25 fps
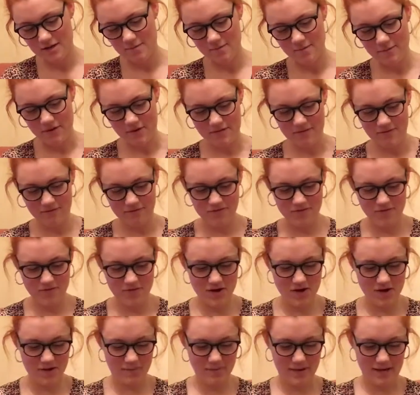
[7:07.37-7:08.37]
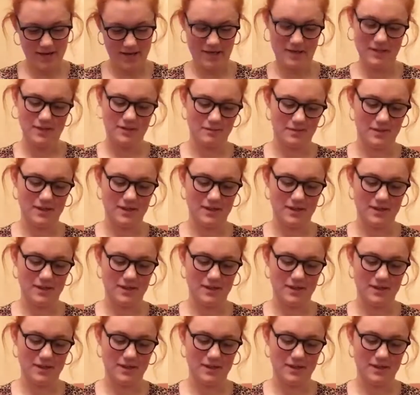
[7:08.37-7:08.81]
But fair play to